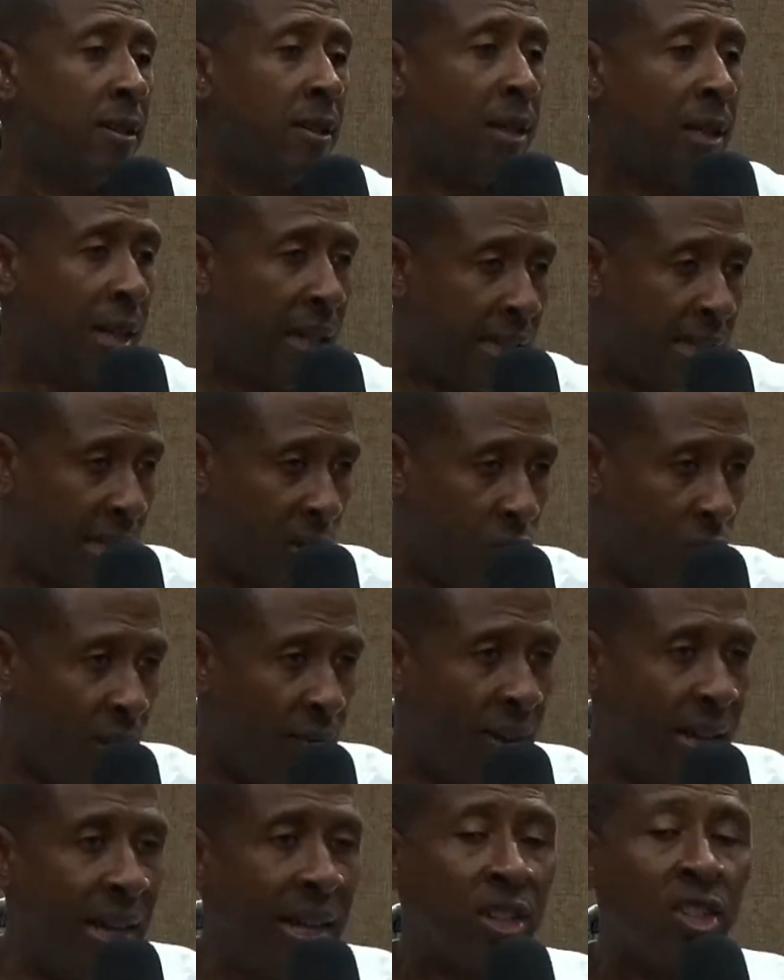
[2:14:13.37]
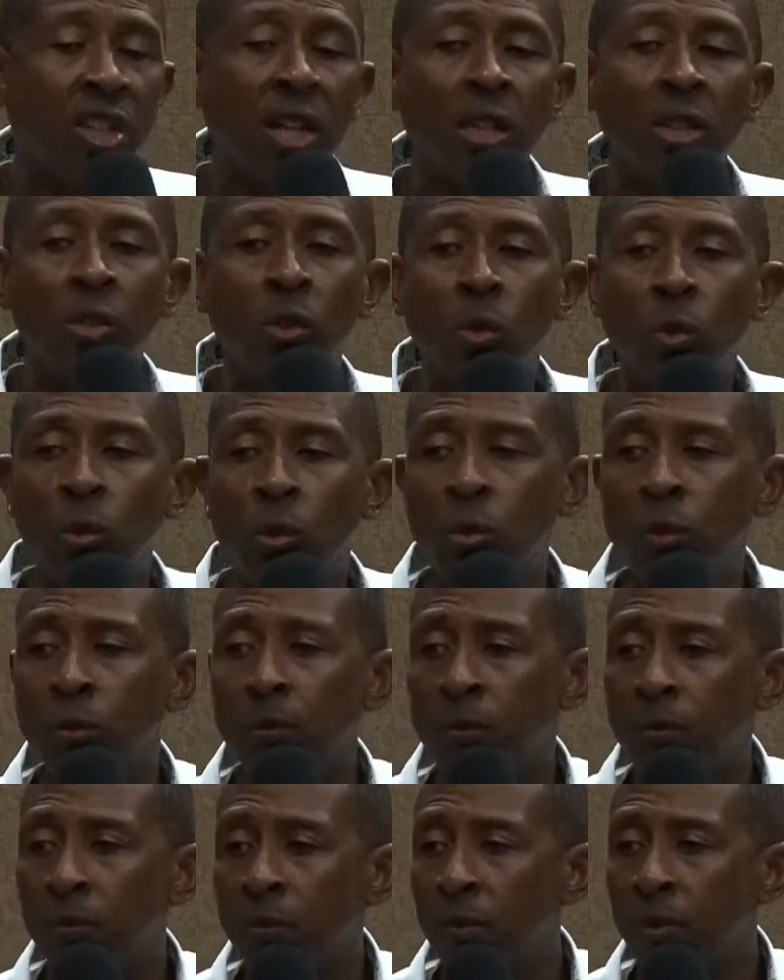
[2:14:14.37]
It's in Revelation 2.
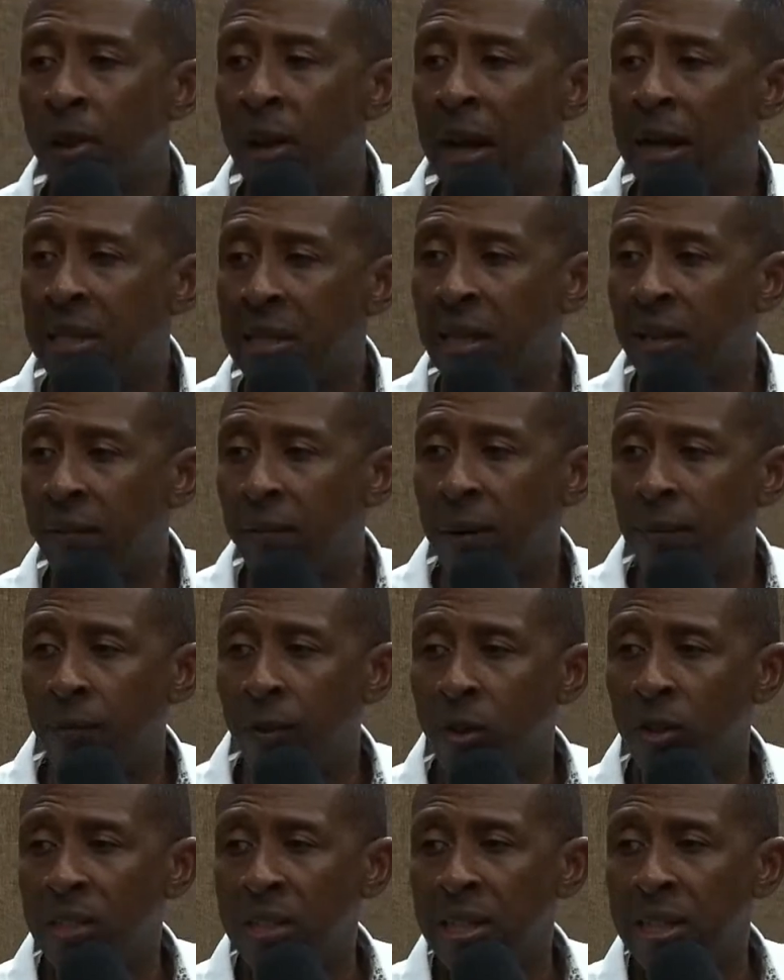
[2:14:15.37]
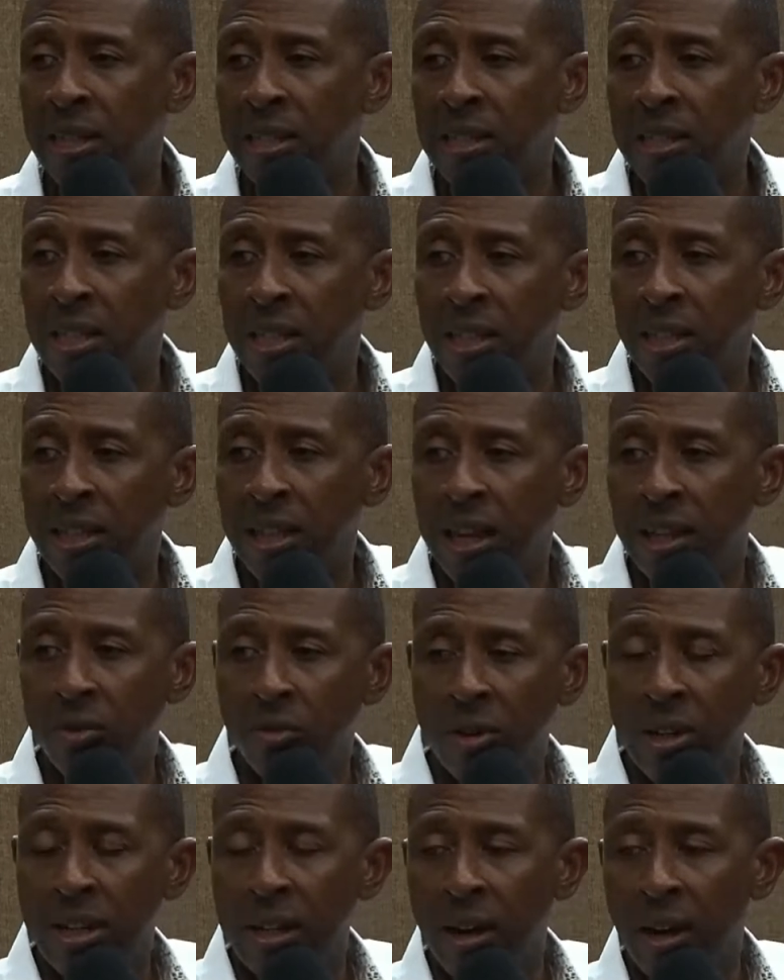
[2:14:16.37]
I think from verse 18 you can
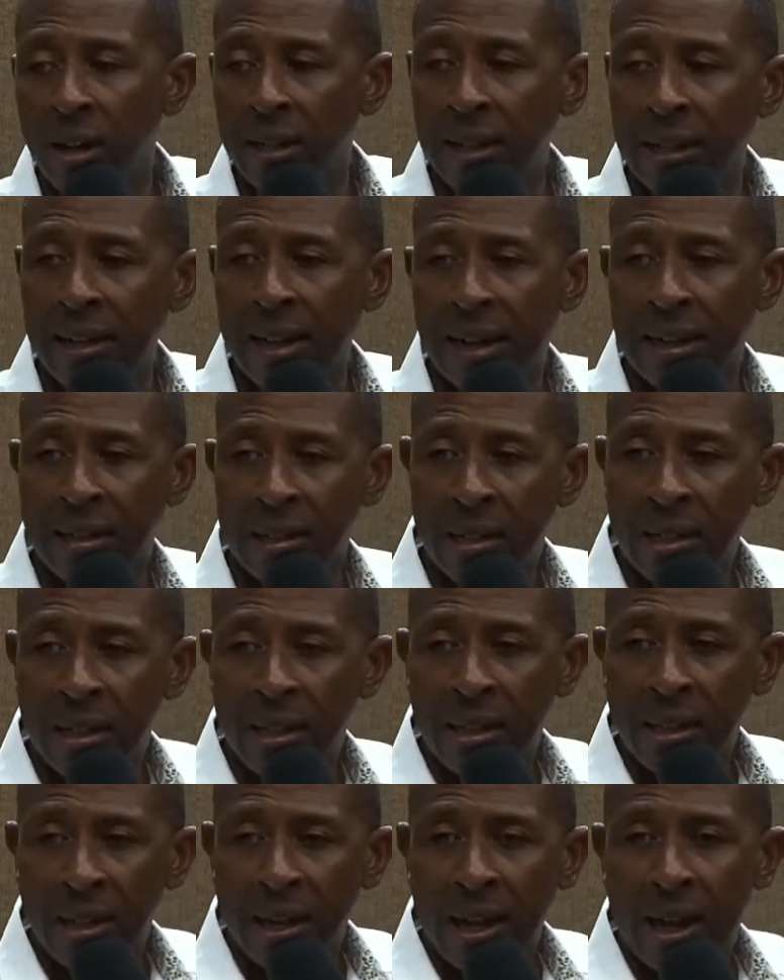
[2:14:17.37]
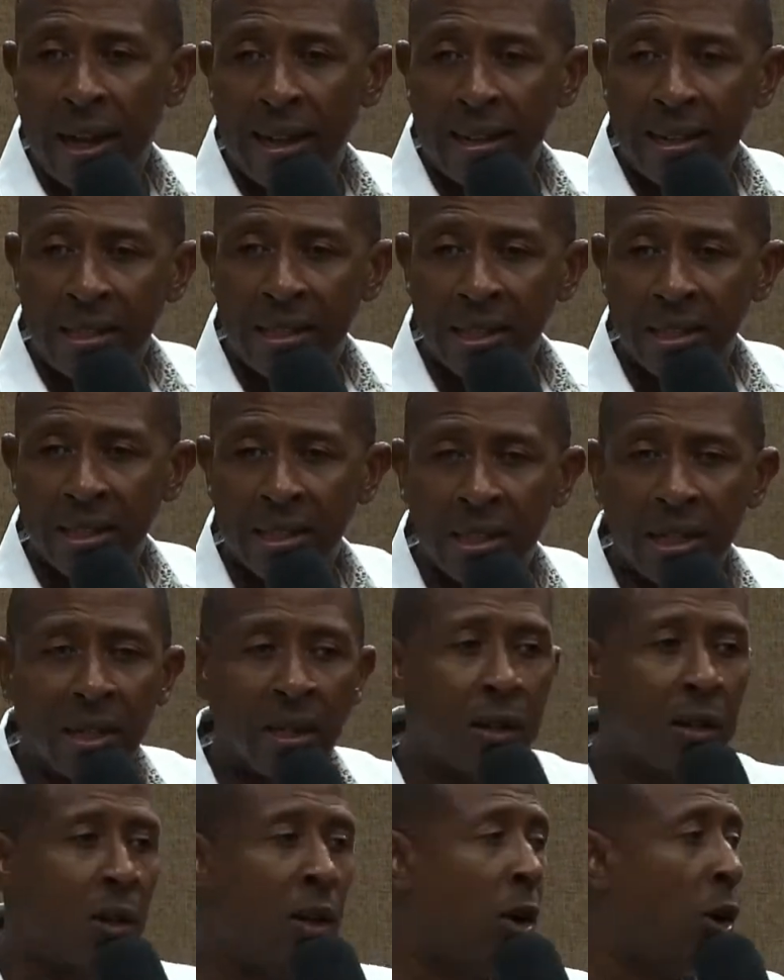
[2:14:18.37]
read all of that. And it is
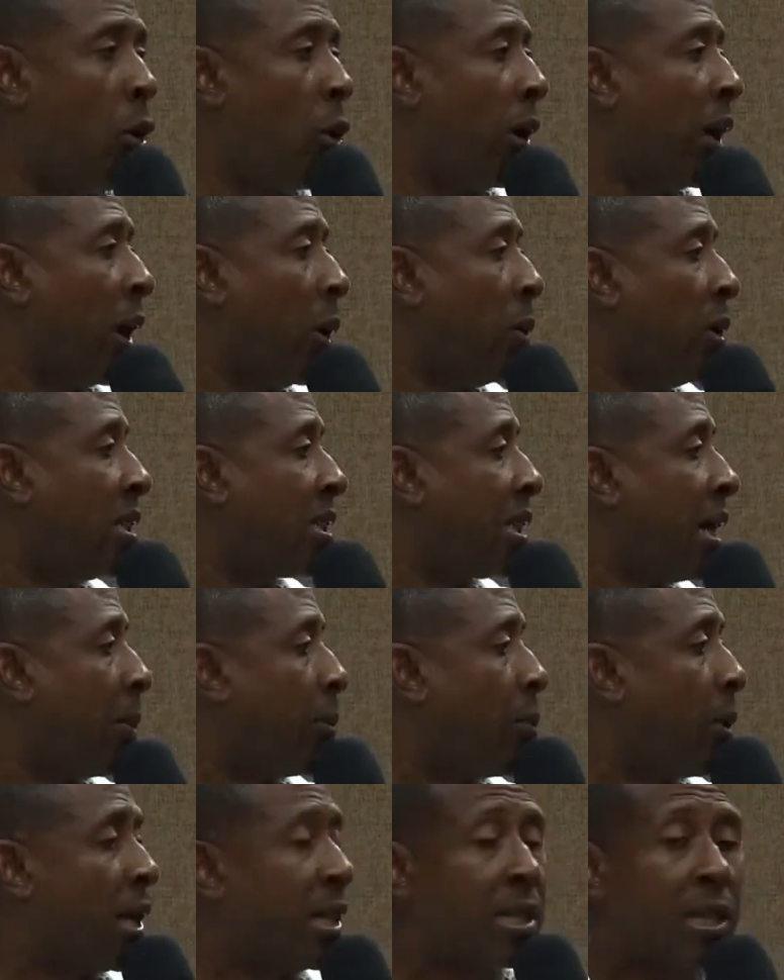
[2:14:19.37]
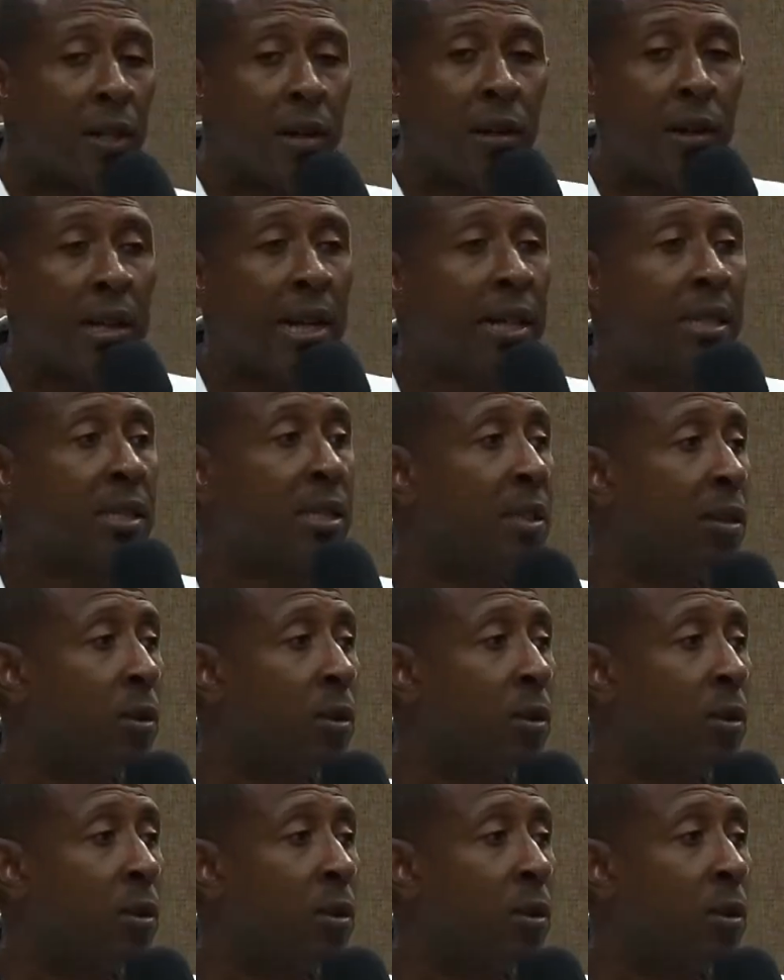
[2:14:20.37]
there. Okay, we stop right here. Yes?